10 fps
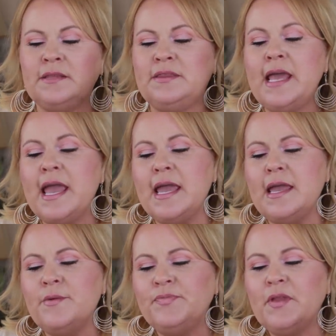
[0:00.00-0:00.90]
They
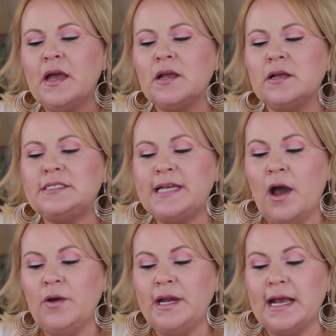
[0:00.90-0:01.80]
tout it